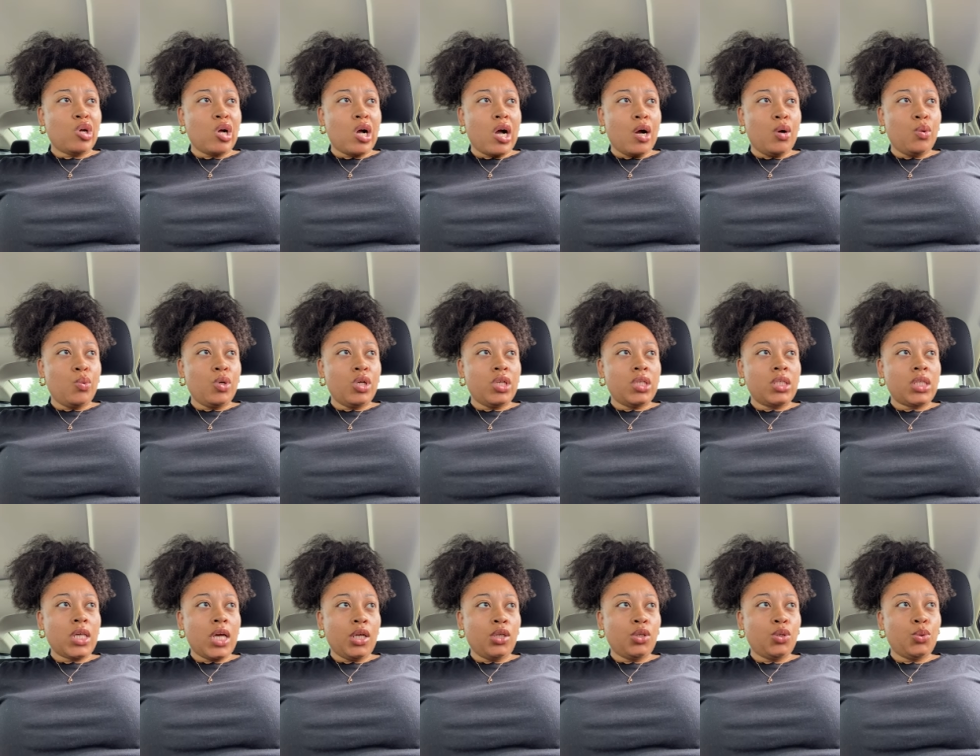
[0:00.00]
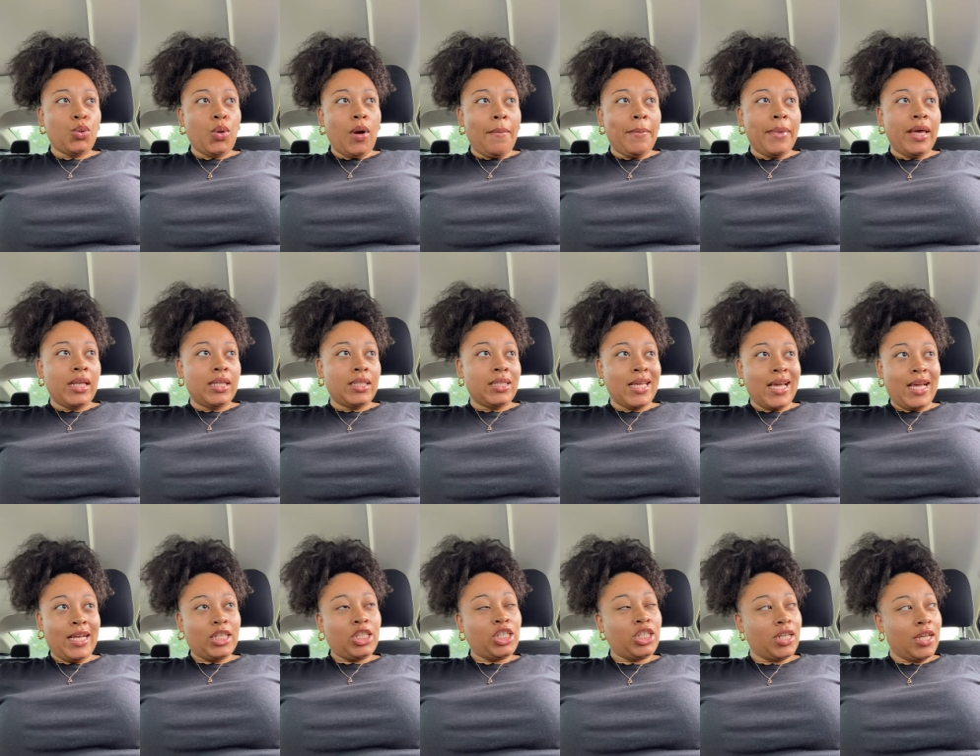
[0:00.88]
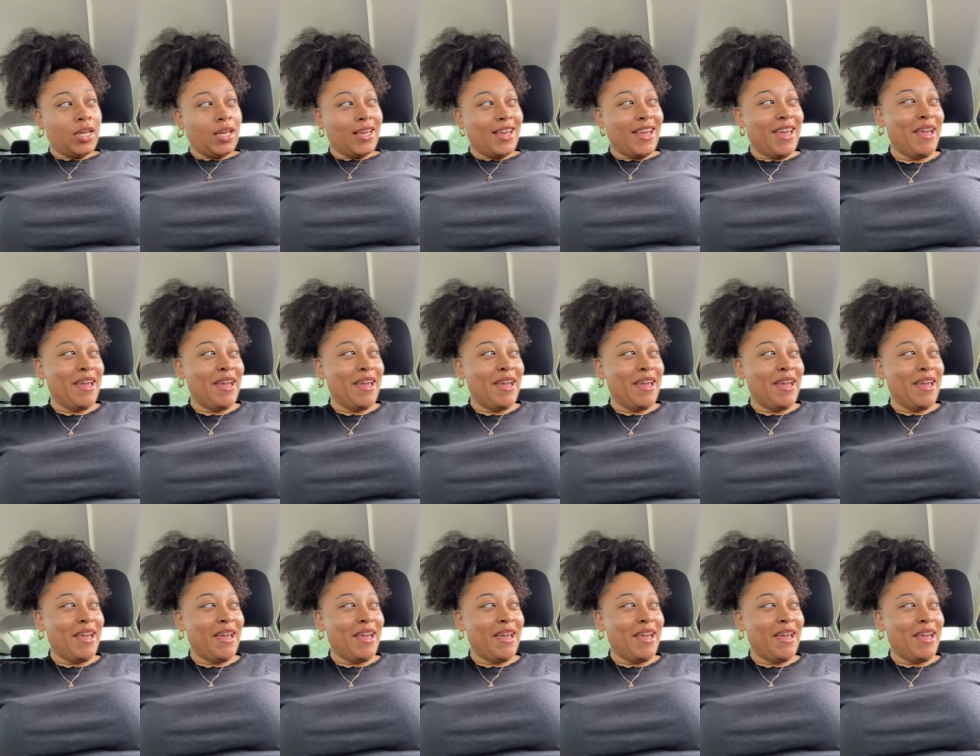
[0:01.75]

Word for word: i would say do a meditation